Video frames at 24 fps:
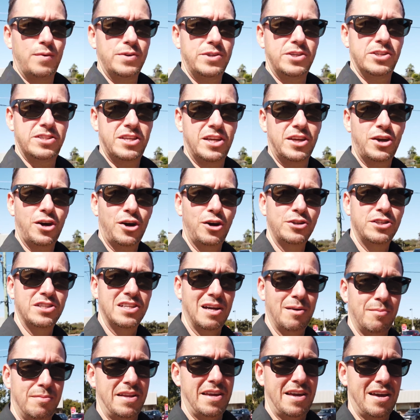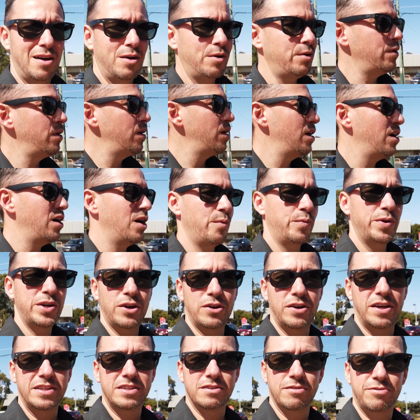We're just in up now. Uh, we
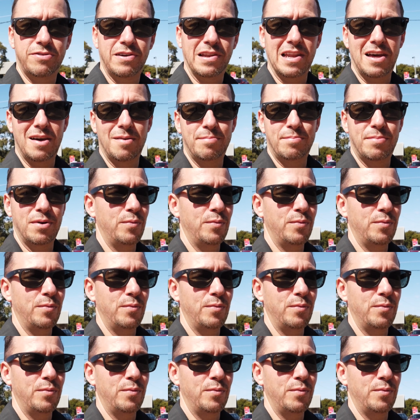don't need to fill up,